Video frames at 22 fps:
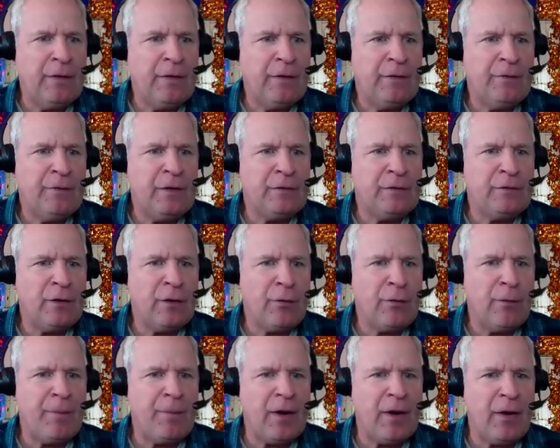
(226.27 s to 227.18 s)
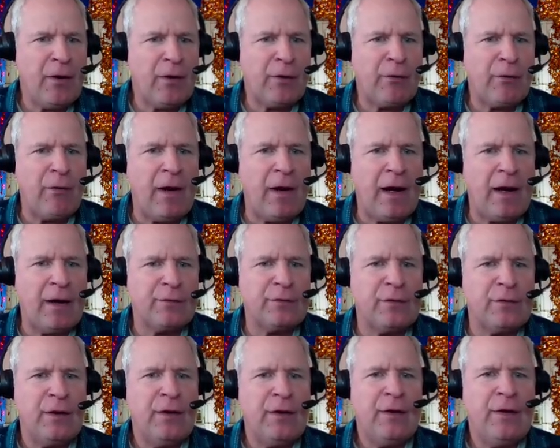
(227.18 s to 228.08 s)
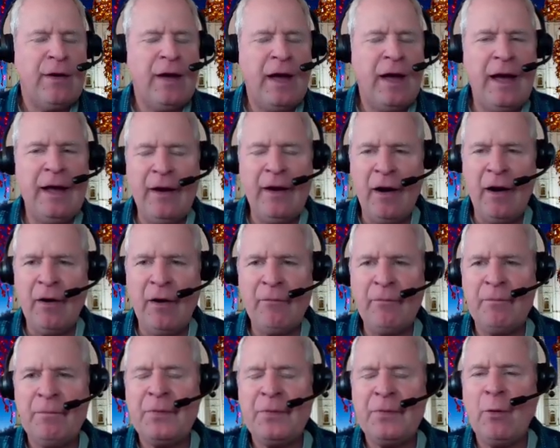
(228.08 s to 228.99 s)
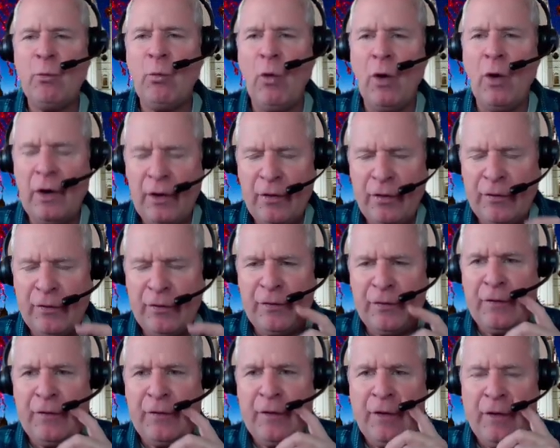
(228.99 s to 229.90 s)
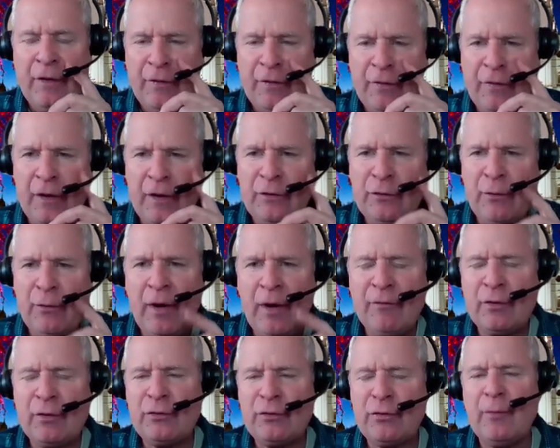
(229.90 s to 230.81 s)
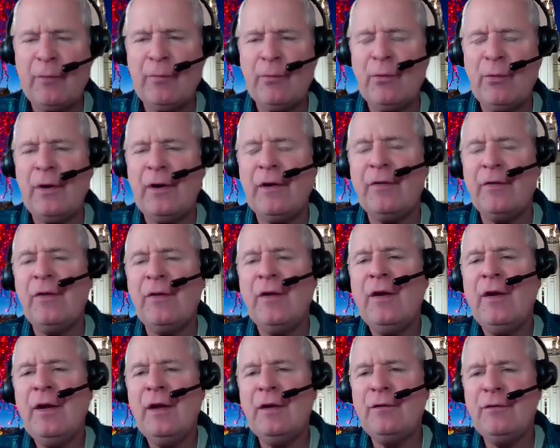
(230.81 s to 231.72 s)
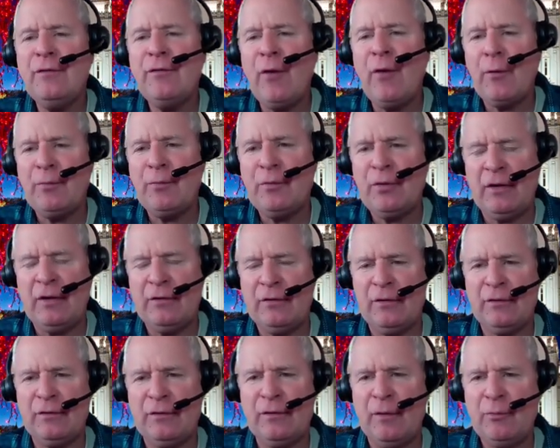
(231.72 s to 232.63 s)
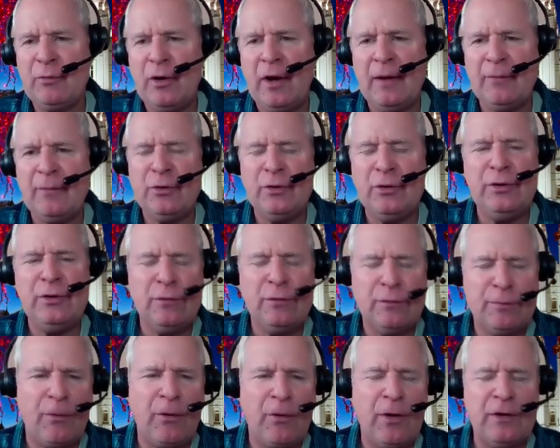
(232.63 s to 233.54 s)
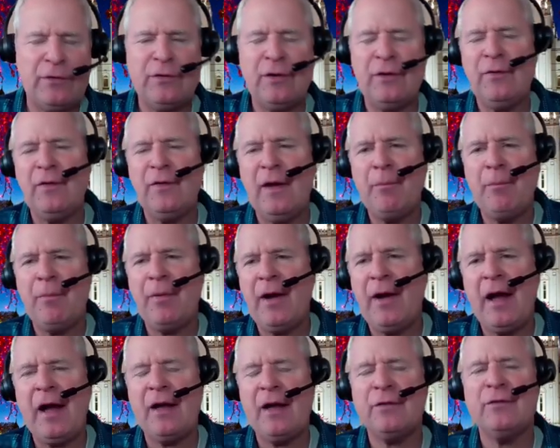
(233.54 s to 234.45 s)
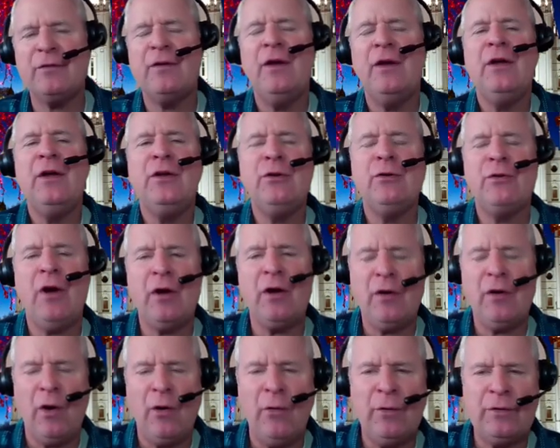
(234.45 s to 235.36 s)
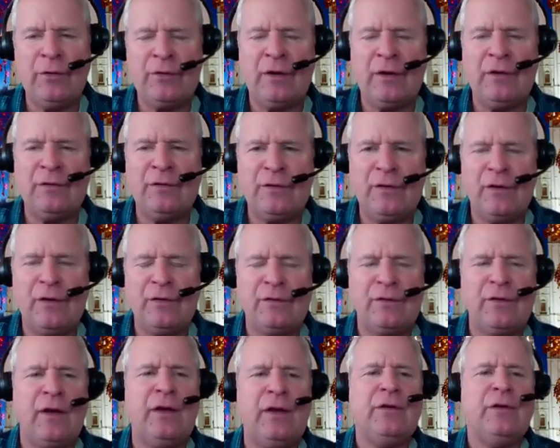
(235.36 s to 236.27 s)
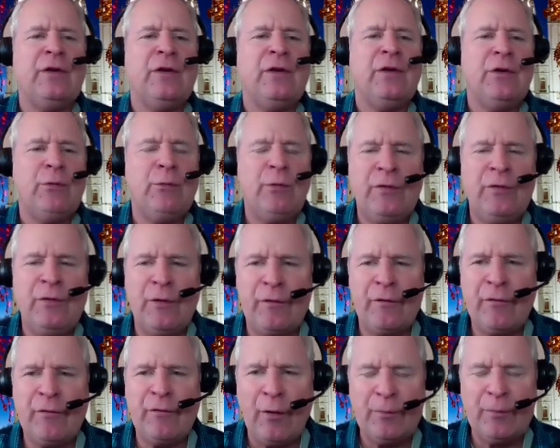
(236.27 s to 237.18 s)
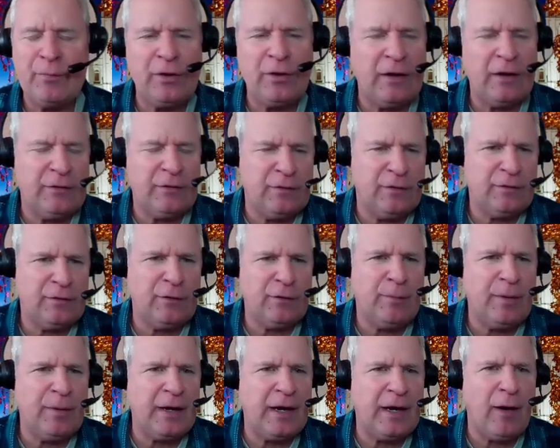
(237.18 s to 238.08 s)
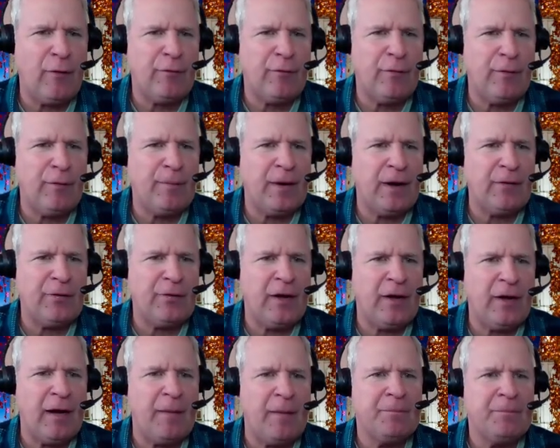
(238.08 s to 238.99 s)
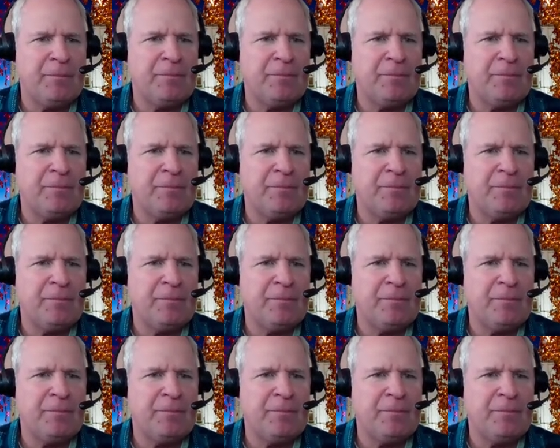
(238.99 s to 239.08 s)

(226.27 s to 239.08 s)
these other paragraphs. And one of the things you're having trouble with is verb tenses. Sometimes you use present and then past. You're not always consistent with your verb tenses, so be careful about that.